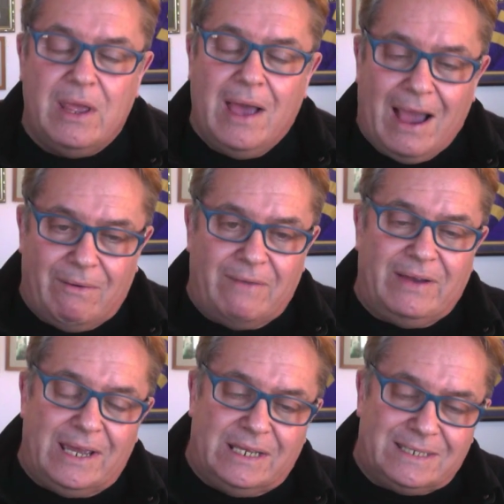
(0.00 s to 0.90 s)

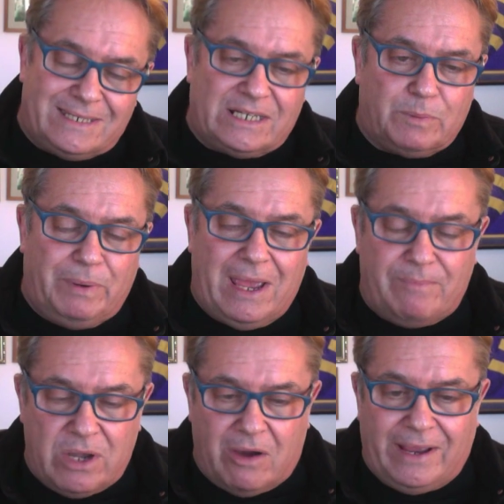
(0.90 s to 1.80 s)
However, at 6
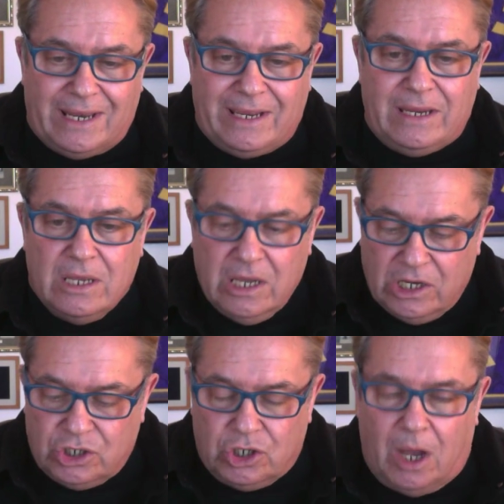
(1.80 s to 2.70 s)
p.m. nightly,
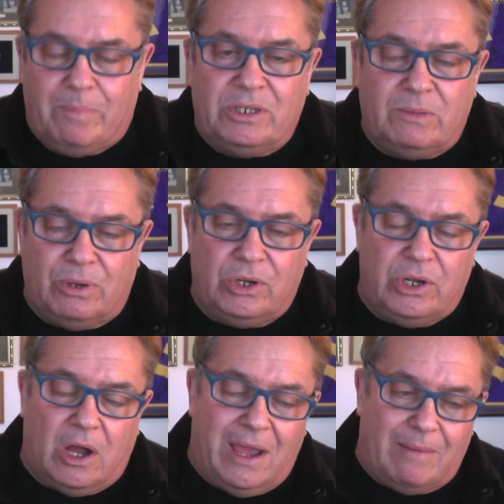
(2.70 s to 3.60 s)
as sharp as a
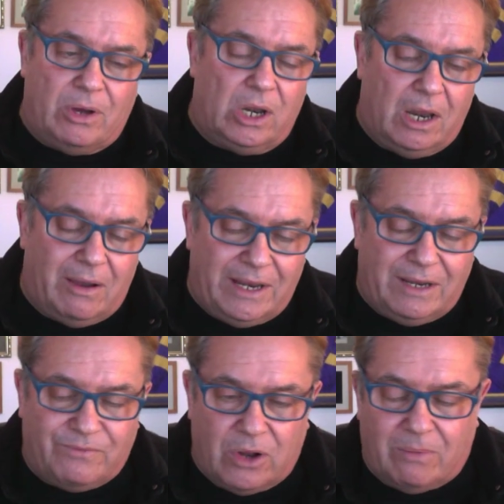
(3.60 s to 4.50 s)
button, I am online,
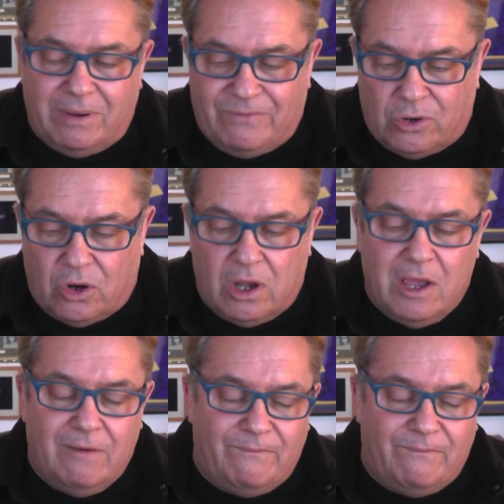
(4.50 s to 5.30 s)
if not before,